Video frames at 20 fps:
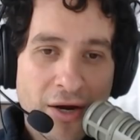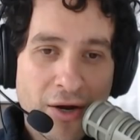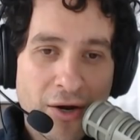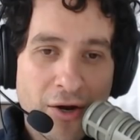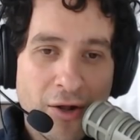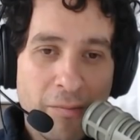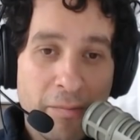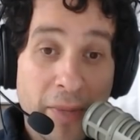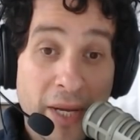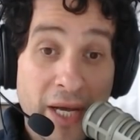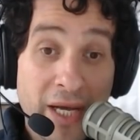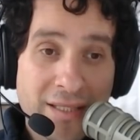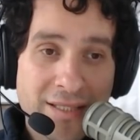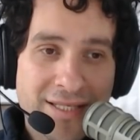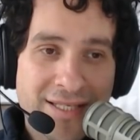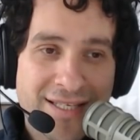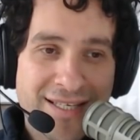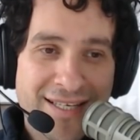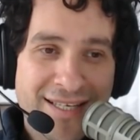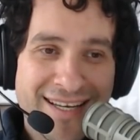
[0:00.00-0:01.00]

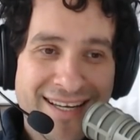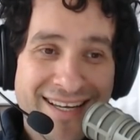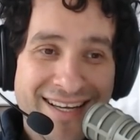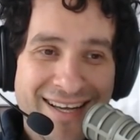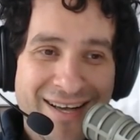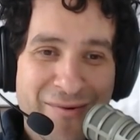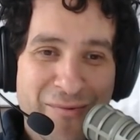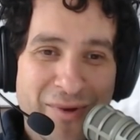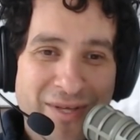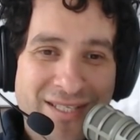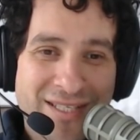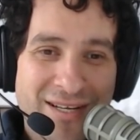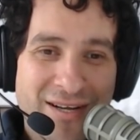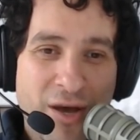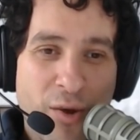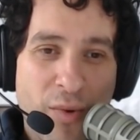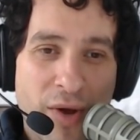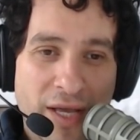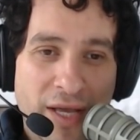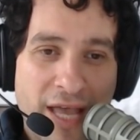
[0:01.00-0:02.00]
Hurlbutts wants to
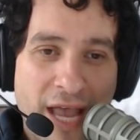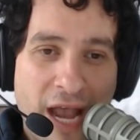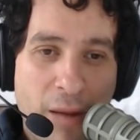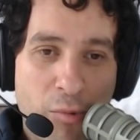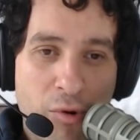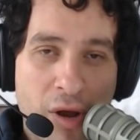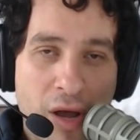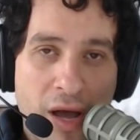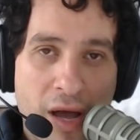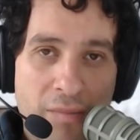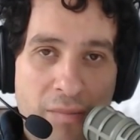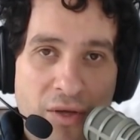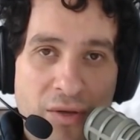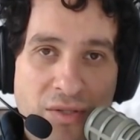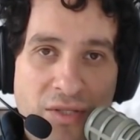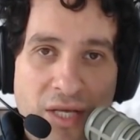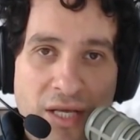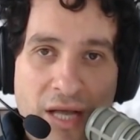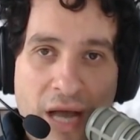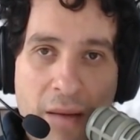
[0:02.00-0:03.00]
know what camera I'm
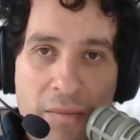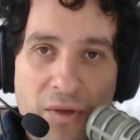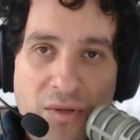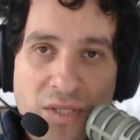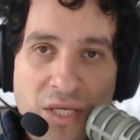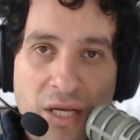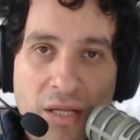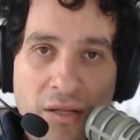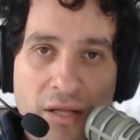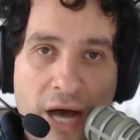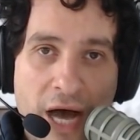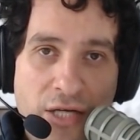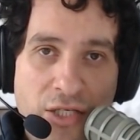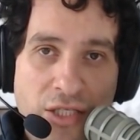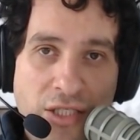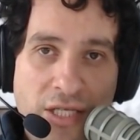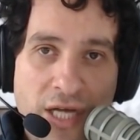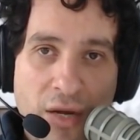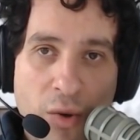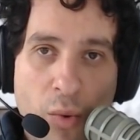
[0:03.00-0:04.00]
using. I'm using a
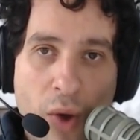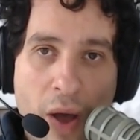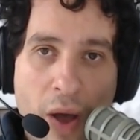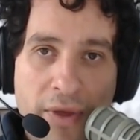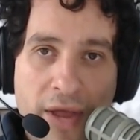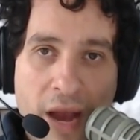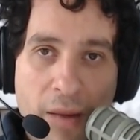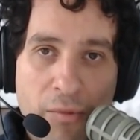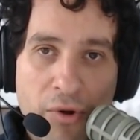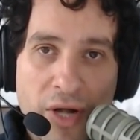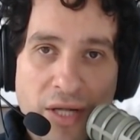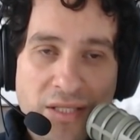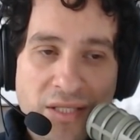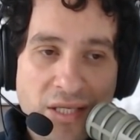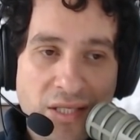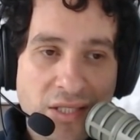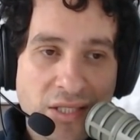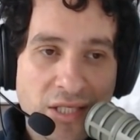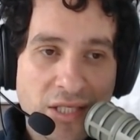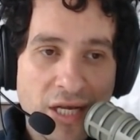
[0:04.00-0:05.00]
Logitech web camera.
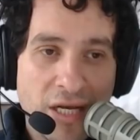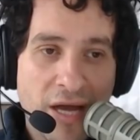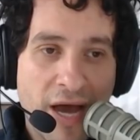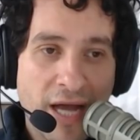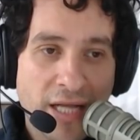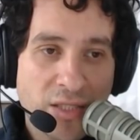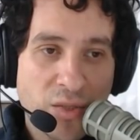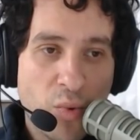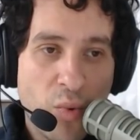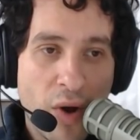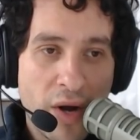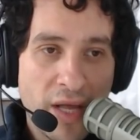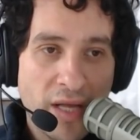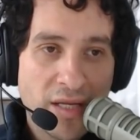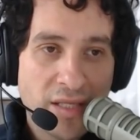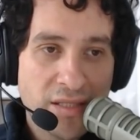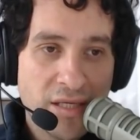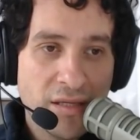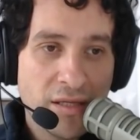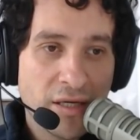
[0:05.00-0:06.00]
It's the
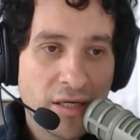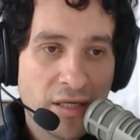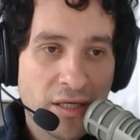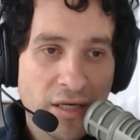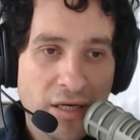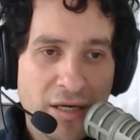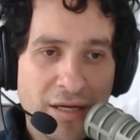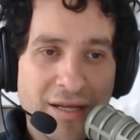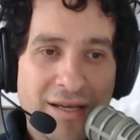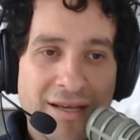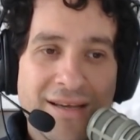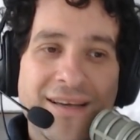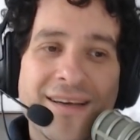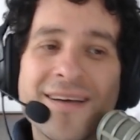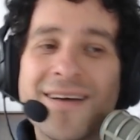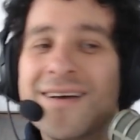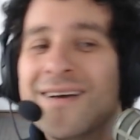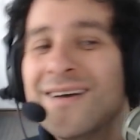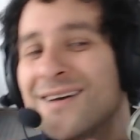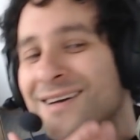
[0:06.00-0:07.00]
C920. Doesn't it look good?
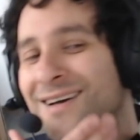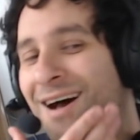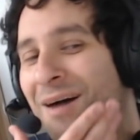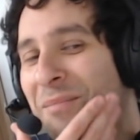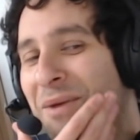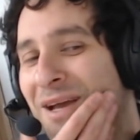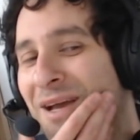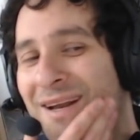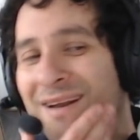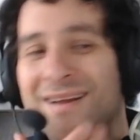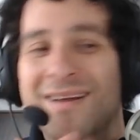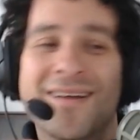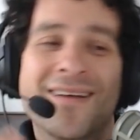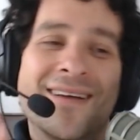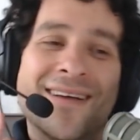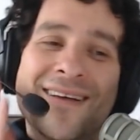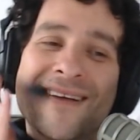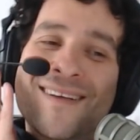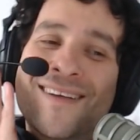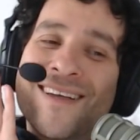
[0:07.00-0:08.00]
I mean,
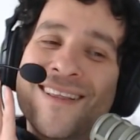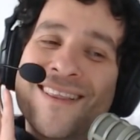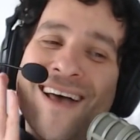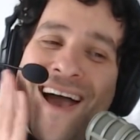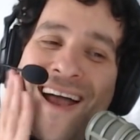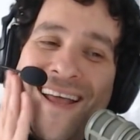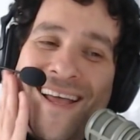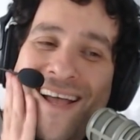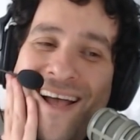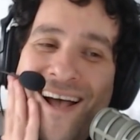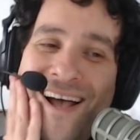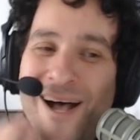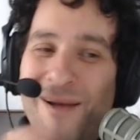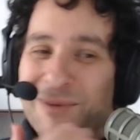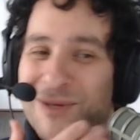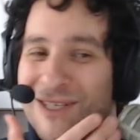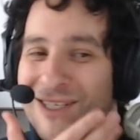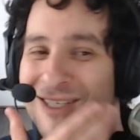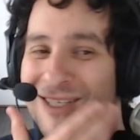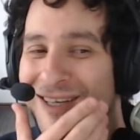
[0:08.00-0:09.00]
good lighting
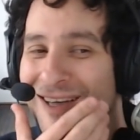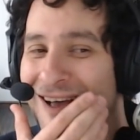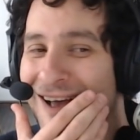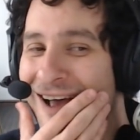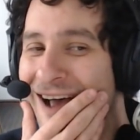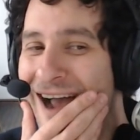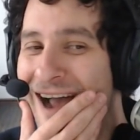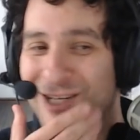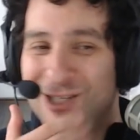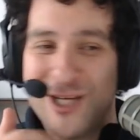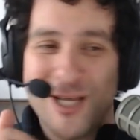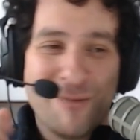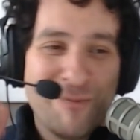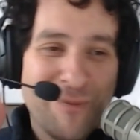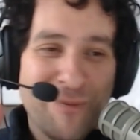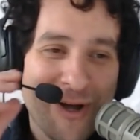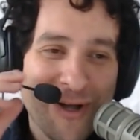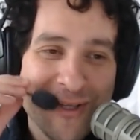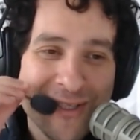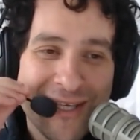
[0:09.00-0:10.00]
helps. High
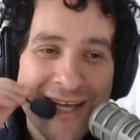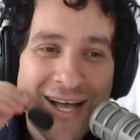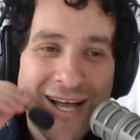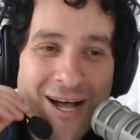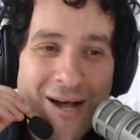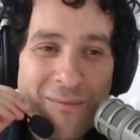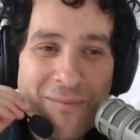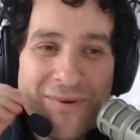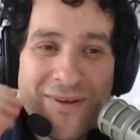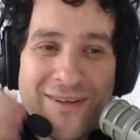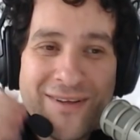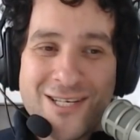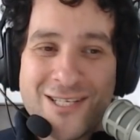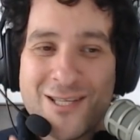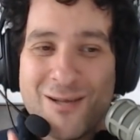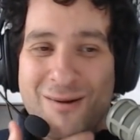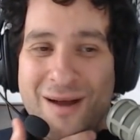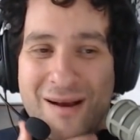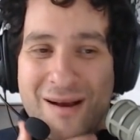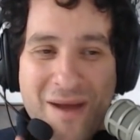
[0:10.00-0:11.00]
cheekbones help.
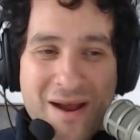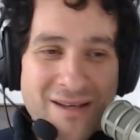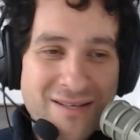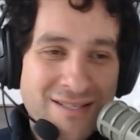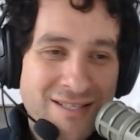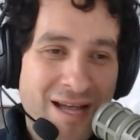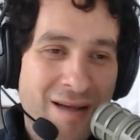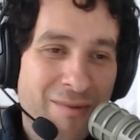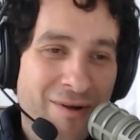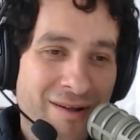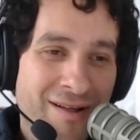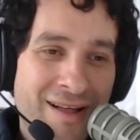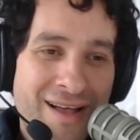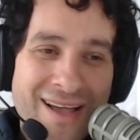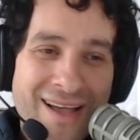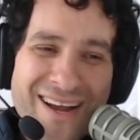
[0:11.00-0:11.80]
Just the right amount of stubble.